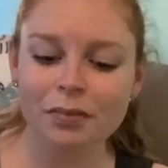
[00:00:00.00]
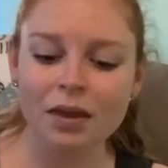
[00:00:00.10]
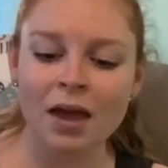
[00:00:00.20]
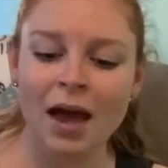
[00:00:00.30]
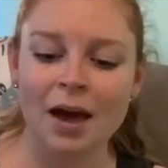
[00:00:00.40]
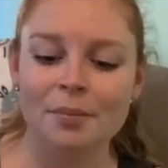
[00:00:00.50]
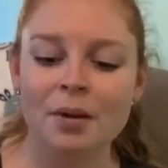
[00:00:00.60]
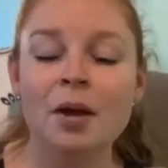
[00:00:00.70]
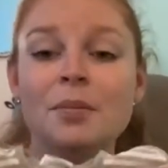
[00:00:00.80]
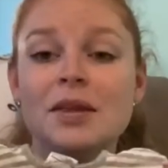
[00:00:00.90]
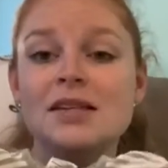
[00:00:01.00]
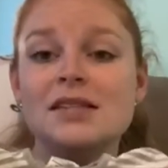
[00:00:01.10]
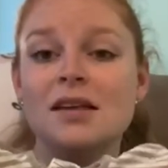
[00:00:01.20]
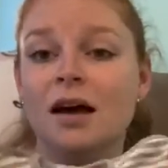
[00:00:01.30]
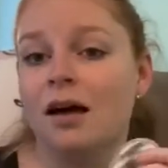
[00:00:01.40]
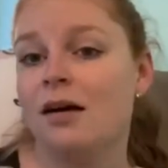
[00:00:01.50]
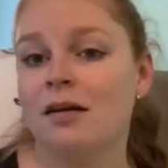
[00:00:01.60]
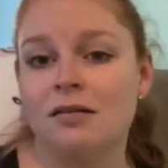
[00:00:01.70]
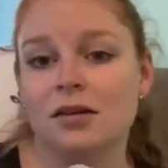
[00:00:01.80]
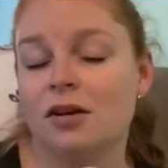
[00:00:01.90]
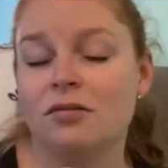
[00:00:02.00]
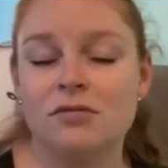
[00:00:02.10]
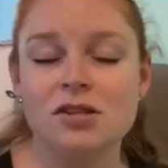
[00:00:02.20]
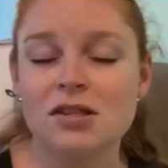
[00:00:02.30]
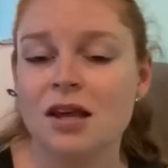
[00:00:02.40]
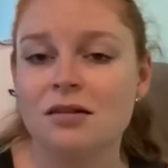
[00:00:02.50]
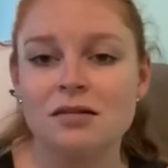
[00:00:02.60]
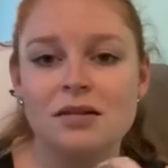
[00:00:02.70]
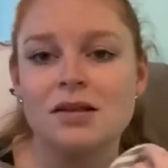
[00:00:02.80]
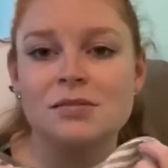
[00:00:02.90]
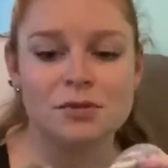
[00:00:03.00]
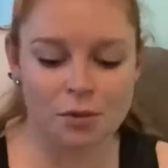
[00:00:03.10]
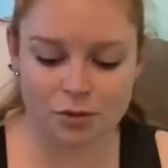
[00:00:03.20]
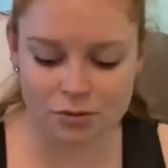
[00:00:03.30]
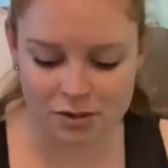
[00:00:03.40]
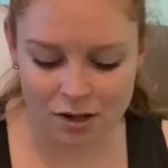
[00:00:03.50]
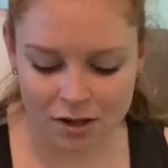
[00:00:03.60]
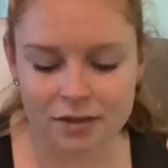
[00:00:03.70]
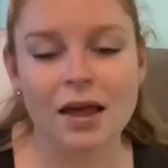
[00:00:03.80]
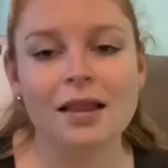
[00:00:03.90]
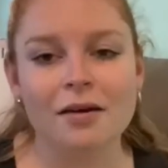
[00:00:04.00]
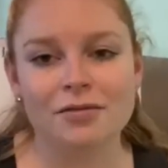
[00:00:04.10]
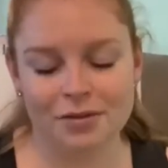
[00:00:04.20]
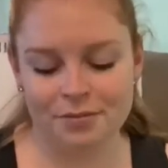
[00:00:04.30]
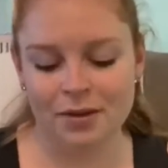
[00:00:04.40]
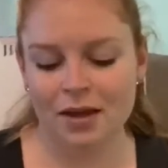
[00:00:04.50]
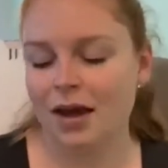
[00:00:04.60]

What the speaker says: But these are, just get some swaddles. They love them.